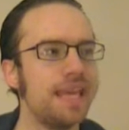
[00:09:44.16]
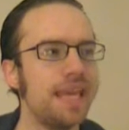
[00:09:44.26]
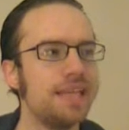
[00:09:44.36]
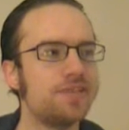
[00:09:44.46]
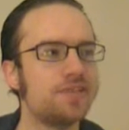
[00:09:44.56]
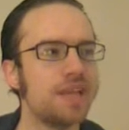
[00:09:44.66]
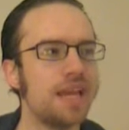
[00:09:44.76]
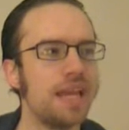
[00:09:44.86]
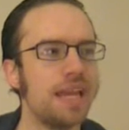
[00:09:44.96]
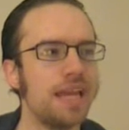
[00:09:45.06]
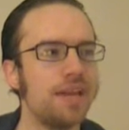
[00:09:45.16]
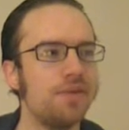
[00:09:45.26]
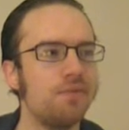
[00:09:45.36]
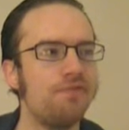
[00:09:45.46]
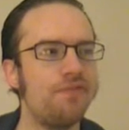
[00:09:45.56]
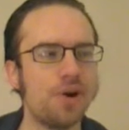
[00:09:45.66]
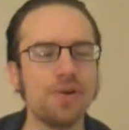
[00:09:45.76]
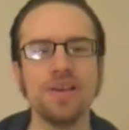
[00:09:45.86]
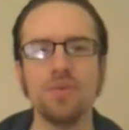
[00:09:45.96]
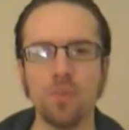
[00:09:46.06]
It's a
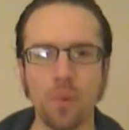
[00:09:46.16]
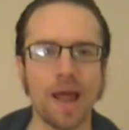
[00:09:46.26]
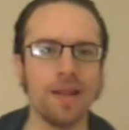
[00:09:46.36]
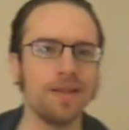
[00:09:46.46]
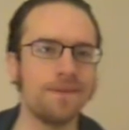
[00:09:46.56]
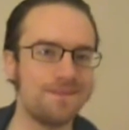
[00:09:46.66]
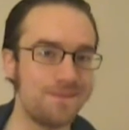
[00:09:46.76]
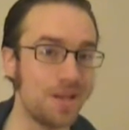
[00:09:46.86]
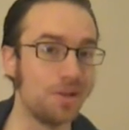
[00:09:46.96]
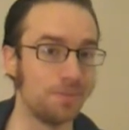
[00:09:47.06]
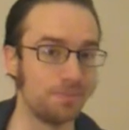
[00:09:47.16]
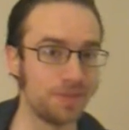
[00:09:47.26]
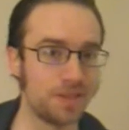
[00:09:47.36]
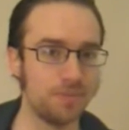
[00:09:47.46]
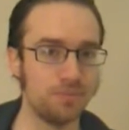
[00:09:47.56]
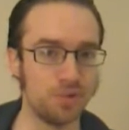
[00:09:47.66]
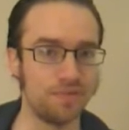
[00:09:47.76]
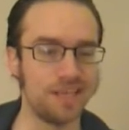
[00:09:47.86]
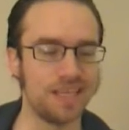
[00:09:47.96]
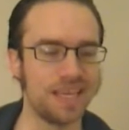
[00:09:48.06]
very well filmed
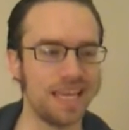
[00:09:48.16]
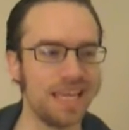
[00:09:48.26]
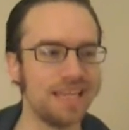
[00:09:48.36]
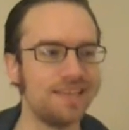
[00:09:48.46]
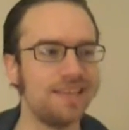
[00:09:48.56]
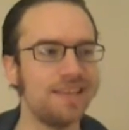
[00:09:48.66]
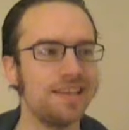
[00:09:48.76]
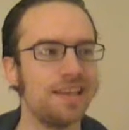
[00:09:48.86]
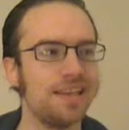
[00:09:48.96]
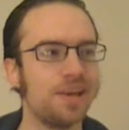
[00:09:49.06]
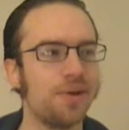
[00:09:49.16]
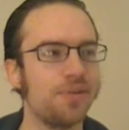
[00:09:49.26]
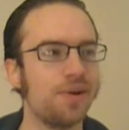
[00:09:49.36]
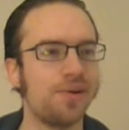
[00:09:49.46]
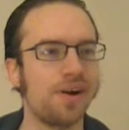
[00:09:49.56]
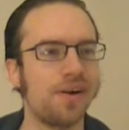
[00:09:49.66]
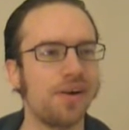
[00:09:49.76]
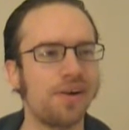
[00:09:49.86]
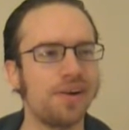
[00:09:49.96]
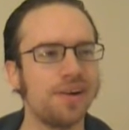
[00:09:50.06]
movie. It, you know, there
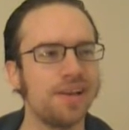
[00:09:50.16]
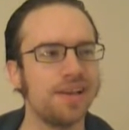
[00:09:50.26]
are